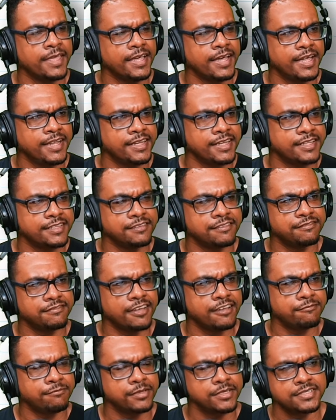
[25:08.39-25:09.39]
And negative
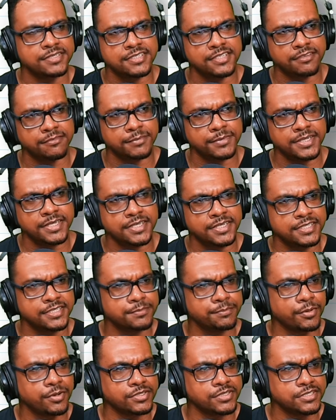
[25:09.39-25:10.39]
5 plus 7 is
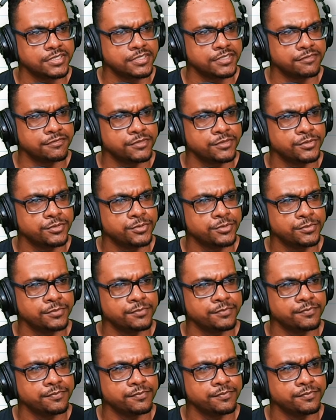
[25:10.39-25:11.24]
positive 2.